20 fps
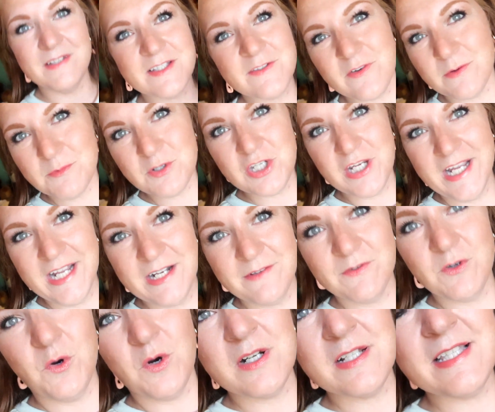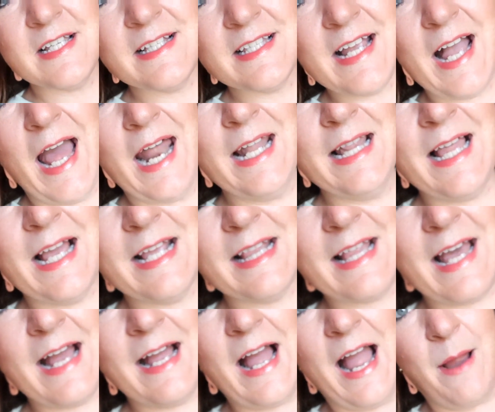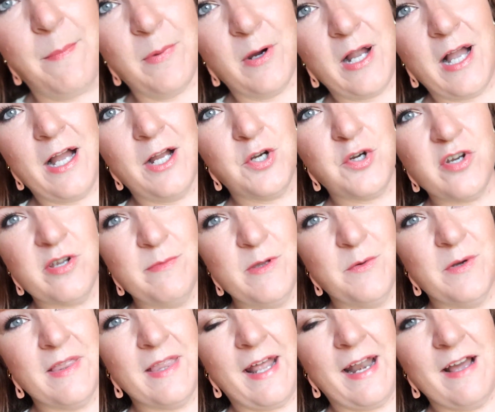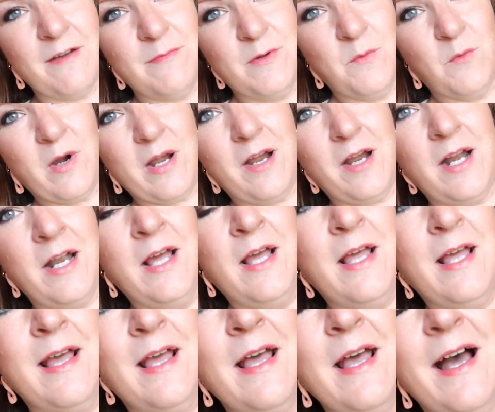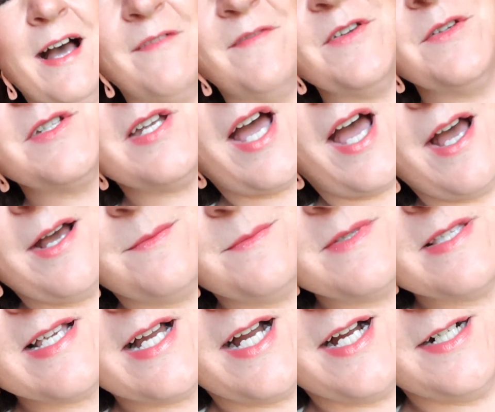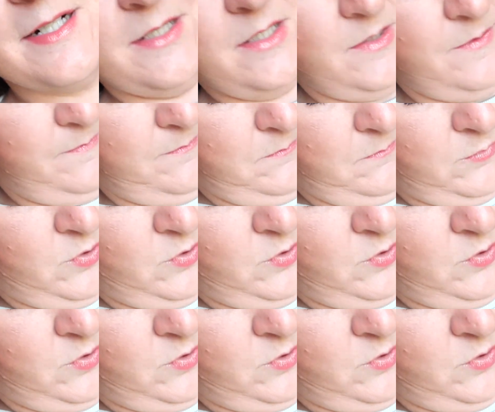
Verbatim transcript: this from Shein, of course. It's kind of like that apricot creamy one that I've been wearing a few times um,